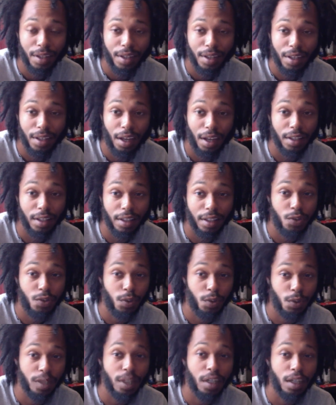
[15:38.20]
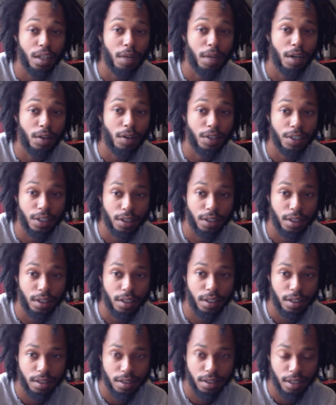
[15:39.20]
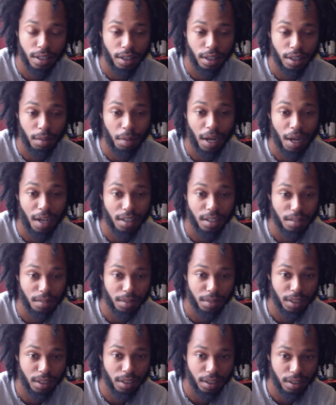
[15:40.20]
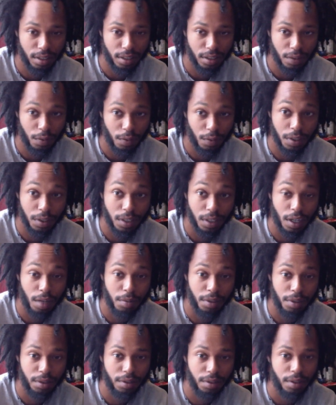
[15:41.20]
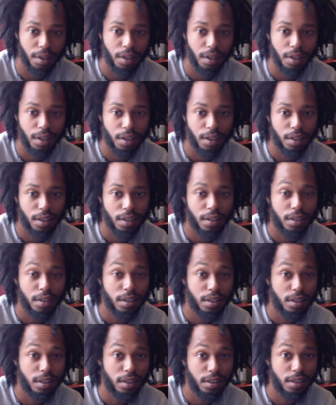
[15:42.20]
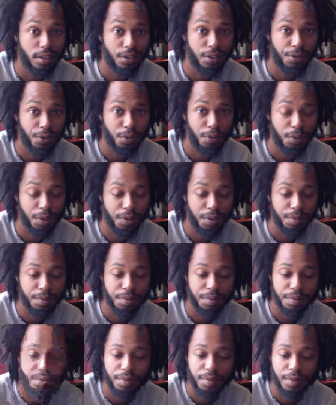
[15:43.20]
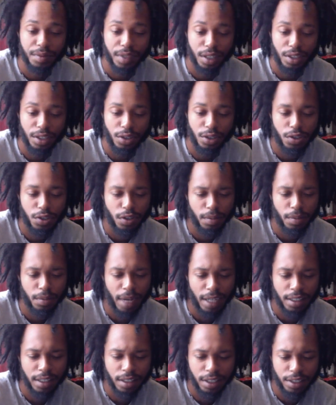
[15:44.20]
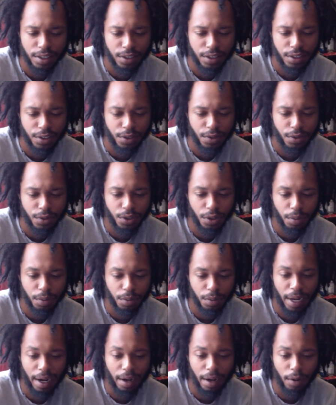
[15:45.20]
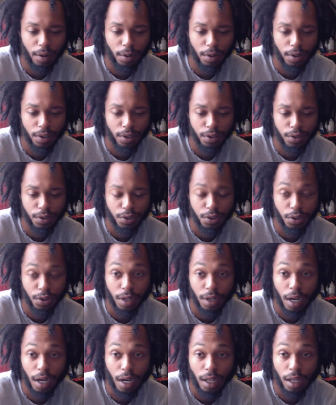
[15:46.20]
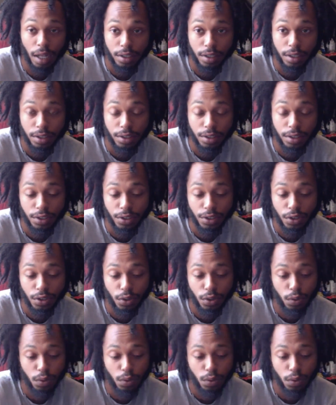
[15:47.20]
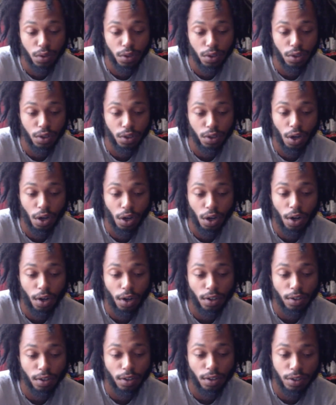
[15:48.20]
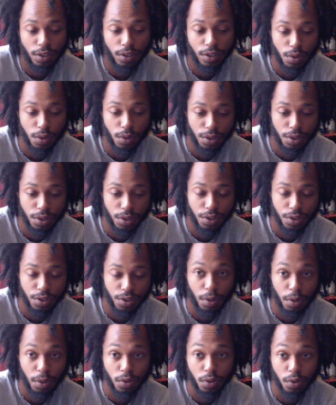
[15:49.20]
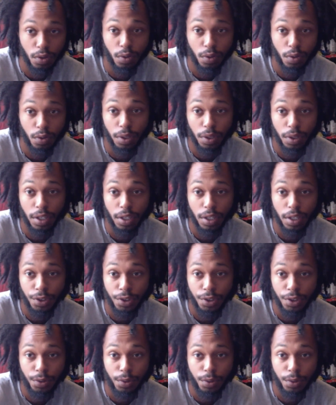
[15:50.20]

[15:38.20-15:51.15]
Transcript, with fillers: unless you want to think about good things and the possibilities of what's coming. You feel me? Use your imagination, use your power, use your knowledge, use all of the tools at your disposal within you